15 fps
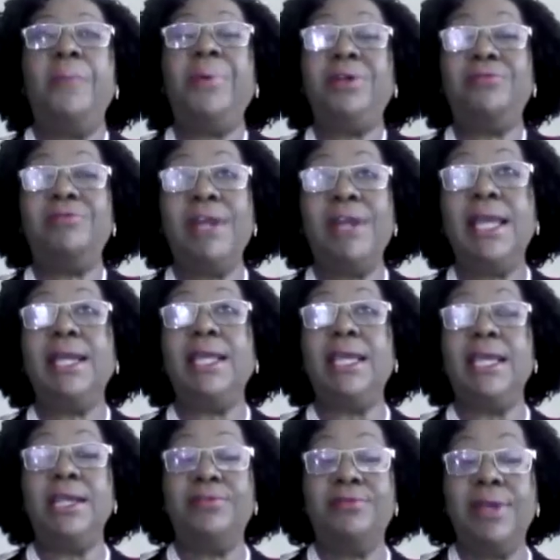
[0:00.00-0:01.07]
But really,
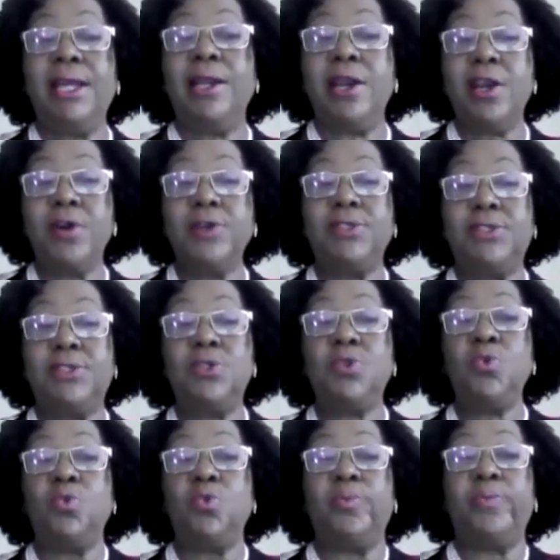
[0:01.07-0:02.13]
it really hurts
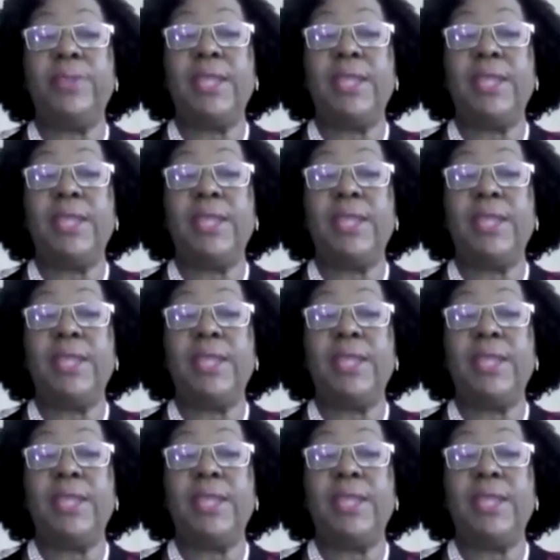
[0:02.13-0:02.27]
you.